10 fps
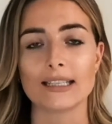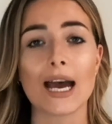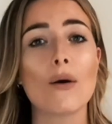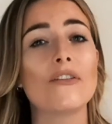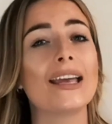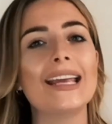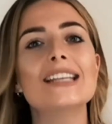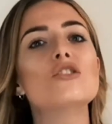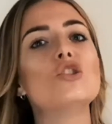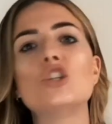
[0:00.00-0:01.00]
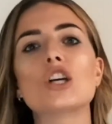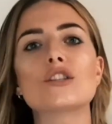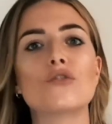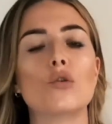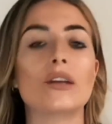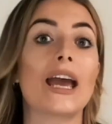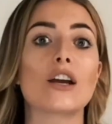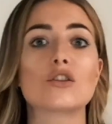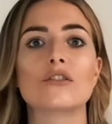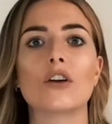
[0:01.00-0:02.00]
However, it isn't just for the
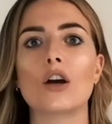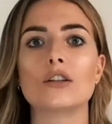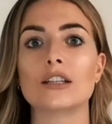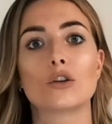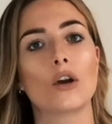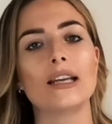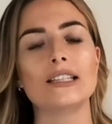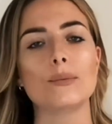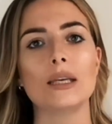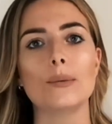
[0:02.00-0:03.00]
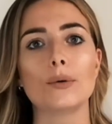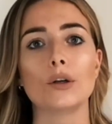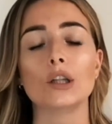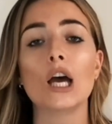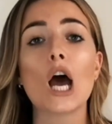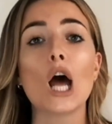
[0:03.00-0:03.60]
extroverted, crazy people.